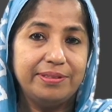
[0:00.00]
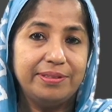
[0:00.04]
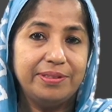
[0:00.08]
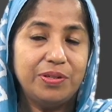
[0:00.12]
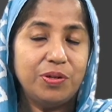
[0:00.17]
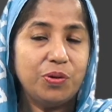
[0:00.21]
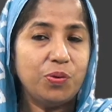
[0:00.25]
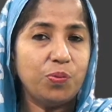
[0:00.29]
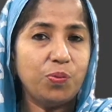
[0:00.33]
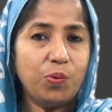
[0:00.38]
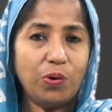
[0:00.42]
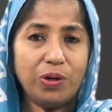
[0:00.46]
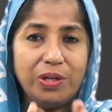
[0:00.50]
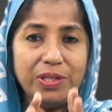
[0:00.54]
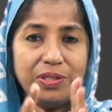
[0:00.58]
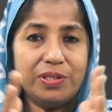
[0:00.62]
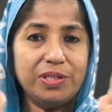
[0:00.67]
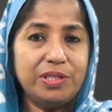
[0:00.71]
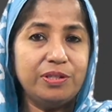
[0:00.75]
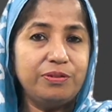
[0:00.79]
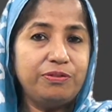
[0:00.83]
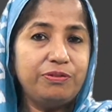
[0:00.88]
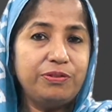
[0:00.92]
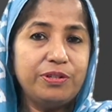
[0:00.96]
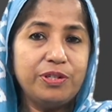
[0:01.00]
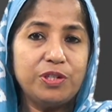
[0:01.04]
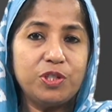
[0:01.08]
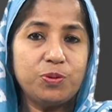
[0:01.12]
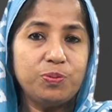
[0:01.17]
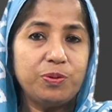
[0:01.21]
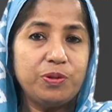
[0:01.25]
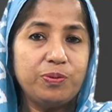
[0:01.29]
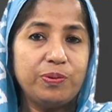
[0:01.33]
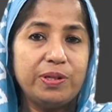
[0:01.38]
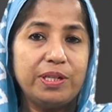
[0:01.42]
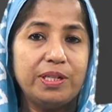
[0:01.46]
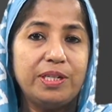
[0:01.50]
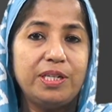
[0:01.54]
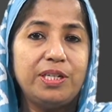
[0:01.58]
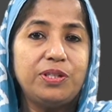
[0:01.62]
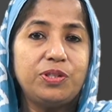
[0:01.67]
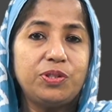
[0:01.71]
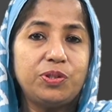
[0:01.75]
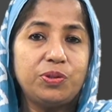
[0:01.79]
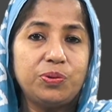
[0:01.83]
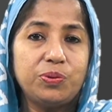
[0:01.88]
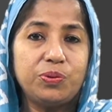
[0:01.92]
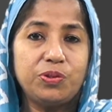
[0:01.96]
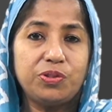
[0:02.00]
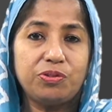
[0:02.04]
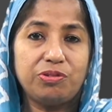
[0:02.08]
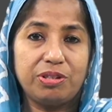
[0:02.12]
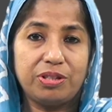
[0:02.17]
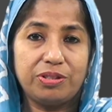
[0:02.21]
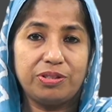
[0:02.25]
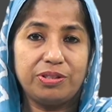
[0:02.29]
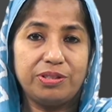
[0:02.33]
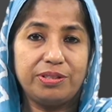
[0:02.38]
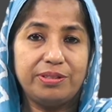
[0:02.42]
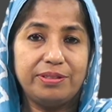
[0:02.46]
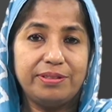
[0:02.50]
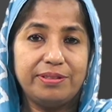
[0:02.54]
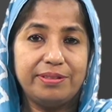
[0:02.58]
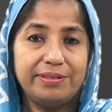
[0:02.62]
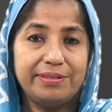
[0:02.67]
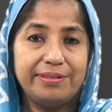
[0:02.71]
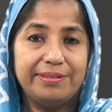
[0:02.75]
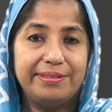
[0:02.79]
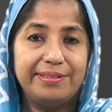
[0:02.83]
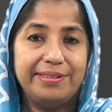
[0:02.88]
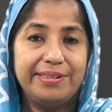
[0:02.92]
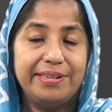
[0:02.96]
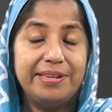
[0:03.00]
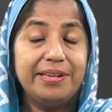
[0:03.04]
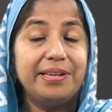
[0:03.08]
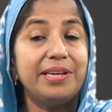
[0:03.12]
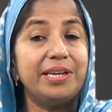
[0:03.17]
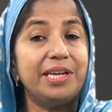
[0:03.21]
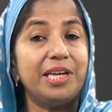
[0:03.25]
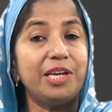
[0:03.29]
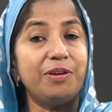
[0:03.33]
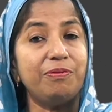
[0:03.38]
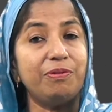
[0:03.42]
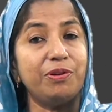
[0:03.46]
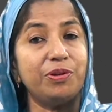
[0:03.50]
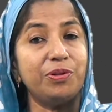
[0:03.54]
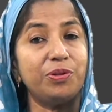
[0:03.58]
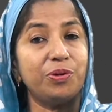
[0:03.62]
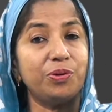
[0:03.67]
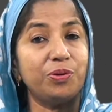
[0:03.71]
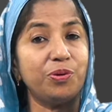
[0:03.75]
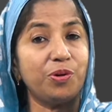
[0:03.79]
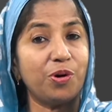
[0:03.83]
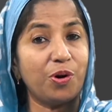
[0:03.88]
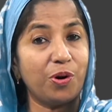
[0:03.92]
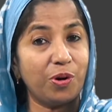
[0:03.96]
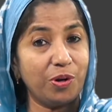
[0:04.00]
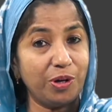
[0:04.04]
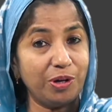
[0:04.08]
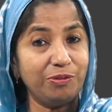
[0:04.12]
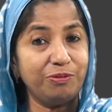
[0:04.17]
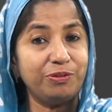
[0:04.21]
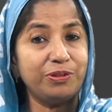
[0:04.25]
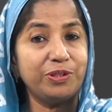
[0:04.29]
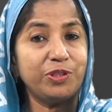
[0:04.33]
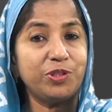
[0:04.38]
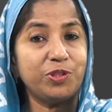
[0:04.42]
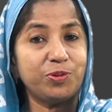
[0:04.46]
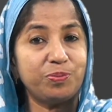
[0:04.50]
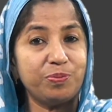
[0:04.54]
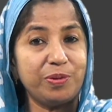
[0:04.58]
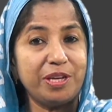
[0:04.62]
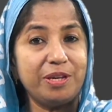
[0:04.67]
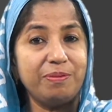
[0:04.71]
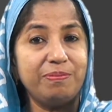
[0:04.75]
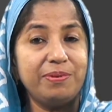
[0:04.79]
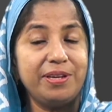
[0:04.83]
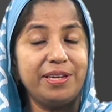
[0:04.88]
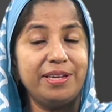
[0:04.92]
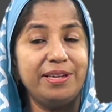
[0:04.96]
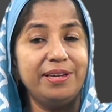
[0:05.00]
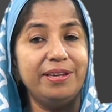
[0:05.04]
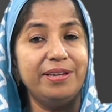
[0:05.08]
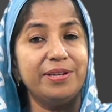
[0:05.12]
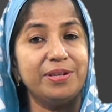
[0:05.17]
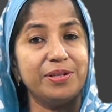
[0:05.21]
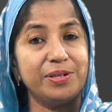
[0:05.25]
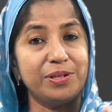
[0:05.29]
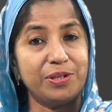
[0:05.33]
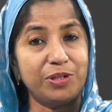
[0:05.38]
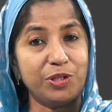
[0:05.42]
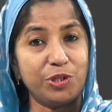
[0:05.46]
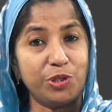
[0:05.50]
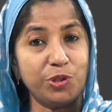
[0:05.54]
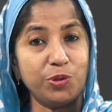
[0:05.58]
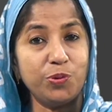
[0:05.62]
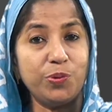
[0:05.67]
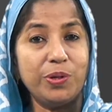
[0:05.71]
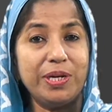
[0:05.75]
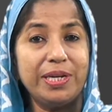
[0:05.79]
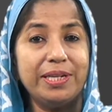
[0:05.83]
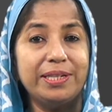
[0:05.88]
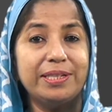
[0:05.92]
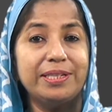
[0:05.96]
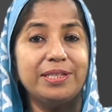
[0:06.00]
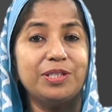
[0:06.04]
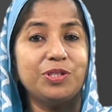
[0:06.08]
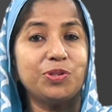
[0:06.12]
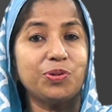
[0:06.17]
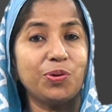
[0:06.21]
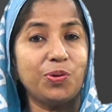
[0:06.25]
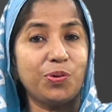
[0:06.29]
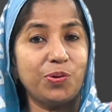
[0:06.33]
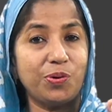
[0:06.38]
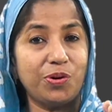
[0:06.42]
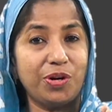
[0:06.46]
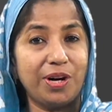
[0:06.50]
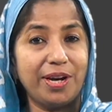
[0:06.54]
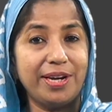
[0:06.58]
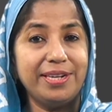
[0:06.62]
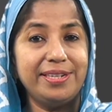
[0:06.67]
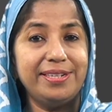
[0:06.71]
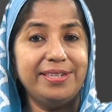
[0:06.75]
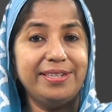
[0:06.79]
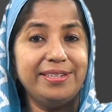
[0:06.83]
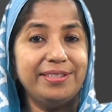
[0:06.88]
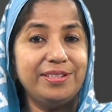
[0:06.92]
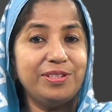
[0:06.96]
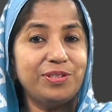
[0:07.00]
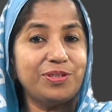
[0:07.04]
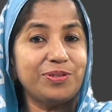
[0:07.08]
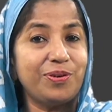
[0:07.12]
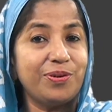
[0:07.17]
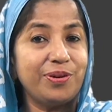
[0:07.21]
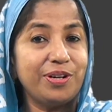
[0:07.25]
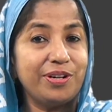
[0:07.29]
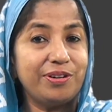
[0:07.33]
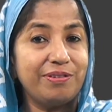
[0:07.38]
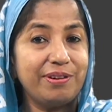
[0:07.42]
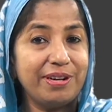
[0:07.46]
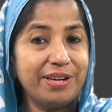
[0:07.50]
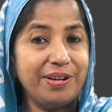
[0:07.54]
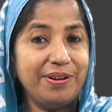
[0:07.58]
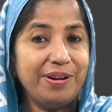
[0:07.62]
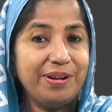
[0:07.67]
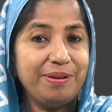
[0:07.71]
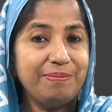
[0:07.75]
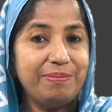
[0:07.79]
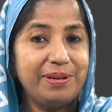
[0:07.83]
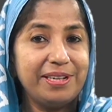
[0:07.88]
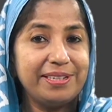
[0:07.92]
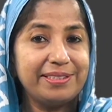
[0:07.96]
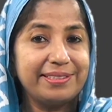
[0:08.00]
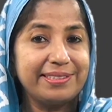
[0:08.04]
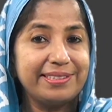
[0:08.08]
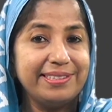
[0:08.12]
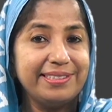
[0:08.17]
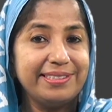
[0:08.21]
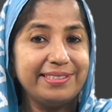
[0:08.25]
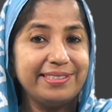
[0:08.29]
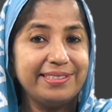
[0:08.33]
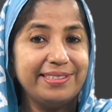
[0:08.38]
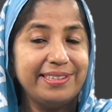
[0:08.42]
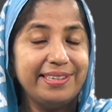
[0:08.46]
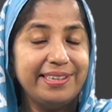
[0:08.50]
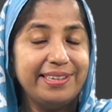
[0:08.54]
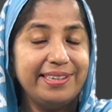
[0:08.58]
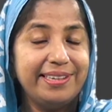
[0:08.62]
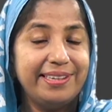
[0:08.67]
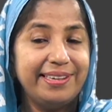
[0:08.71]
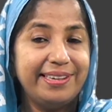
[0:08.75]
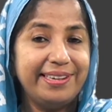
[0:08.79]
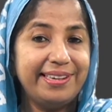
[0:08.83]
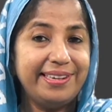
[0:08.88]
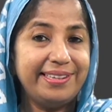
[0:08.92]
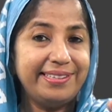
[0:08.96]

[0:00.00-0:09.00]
What is the difference between these two structures? Even though all of us may be doing this or writing this on a regular basis, it